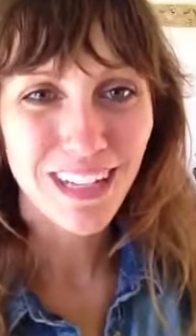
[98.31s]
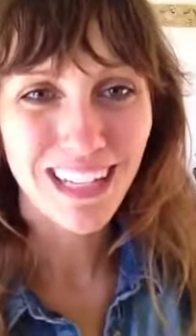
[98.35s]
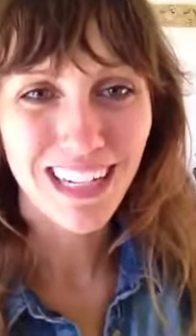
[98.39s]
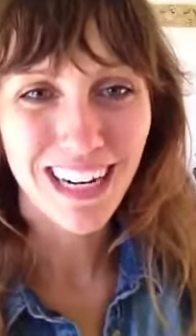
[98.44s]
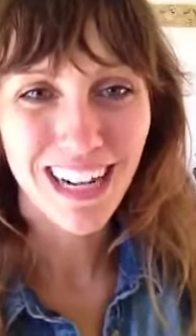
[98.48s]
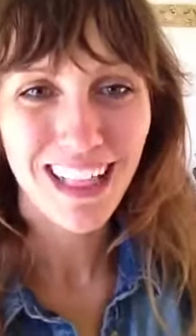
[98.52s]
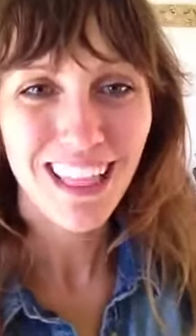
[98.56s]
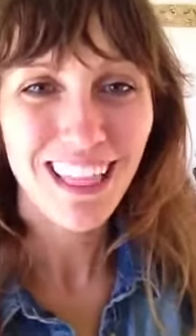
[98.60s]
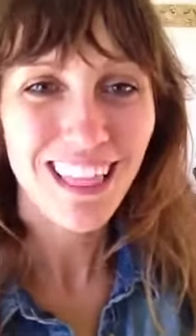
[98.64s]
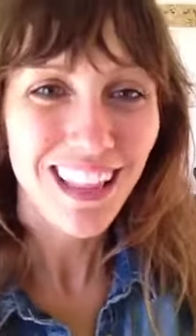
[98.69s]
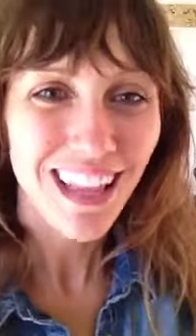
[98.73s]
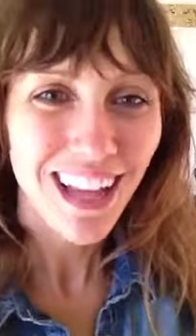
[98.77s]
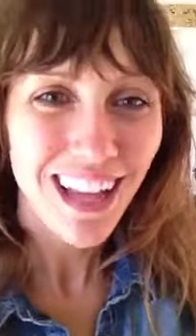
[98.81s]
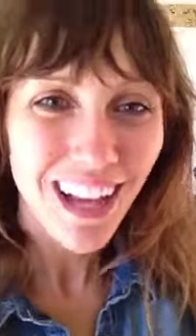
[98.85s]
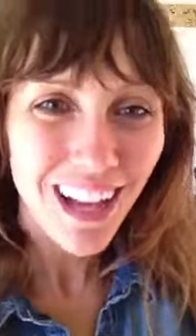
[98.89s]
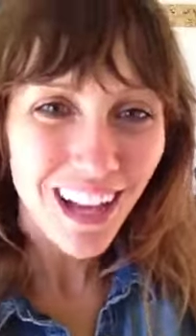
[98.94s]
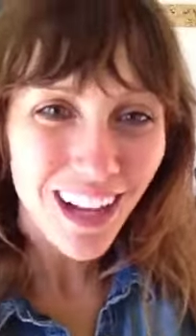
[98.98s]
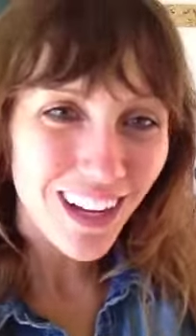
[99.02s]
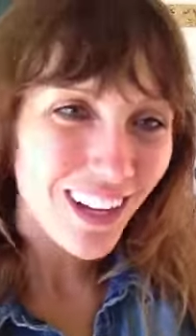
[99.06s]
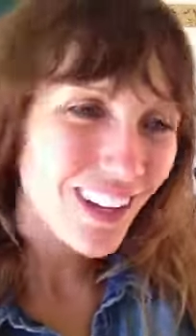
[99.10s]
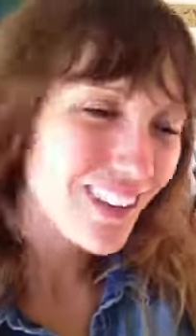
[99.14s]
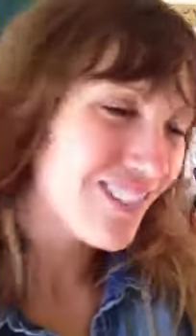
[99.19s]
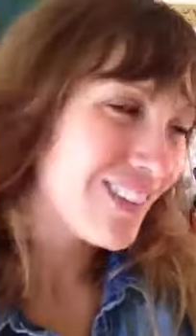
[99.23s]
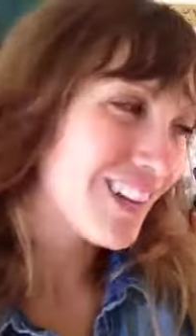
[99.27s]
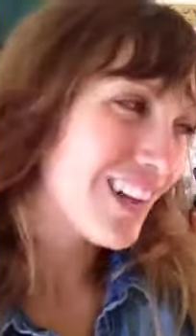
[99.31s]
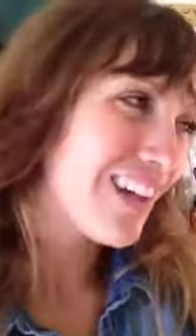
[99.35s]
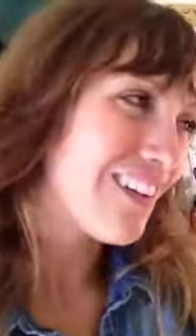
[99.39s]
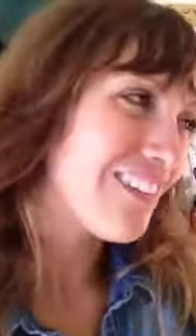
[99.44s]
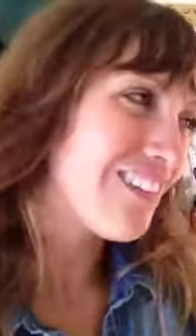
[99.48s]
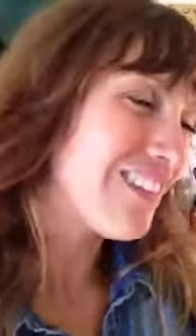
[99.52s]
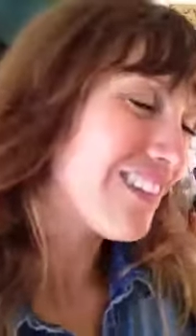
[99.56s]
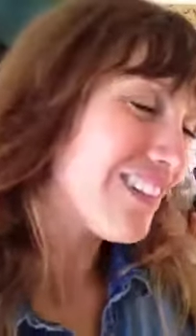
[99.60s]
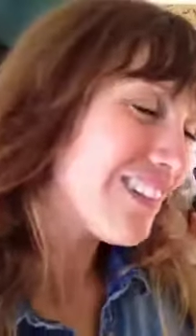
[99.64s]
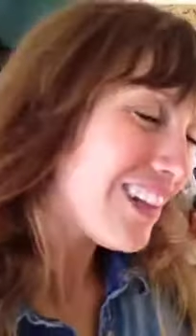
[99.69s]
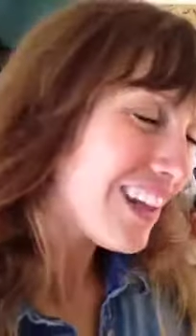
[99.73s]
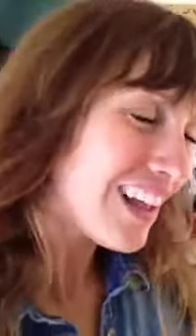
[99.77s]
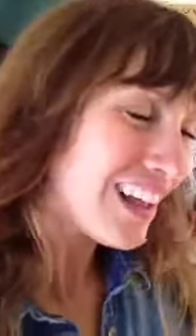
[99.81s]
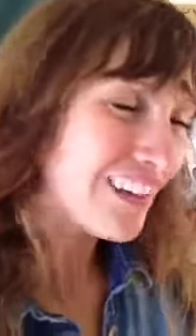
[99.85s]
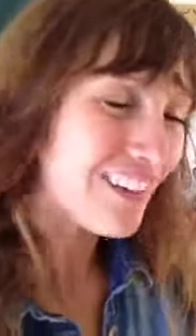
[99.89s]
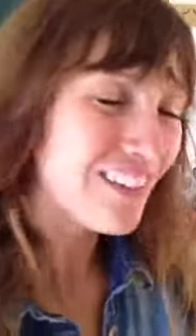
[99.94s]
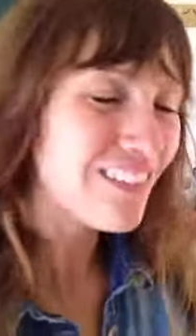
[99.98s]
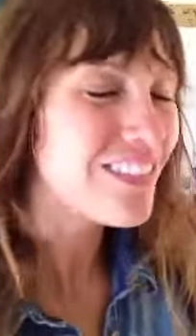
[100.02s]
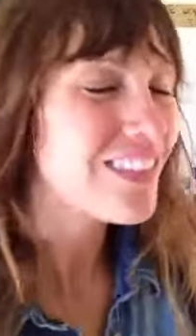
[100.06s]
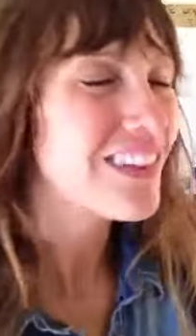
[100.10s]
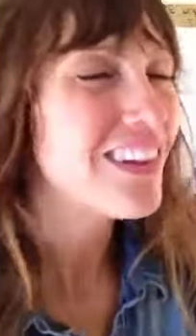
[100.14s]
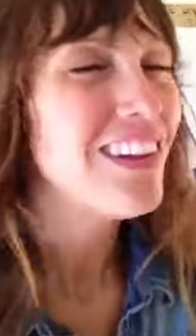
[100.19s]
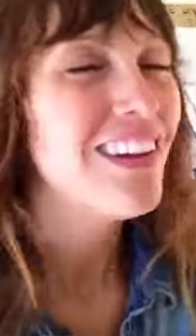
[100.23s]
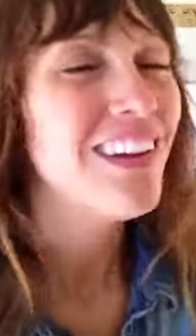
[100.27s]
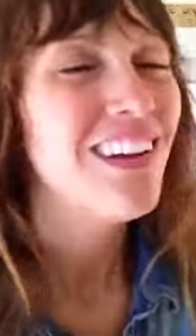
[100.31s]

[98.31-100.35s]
and I love, love, love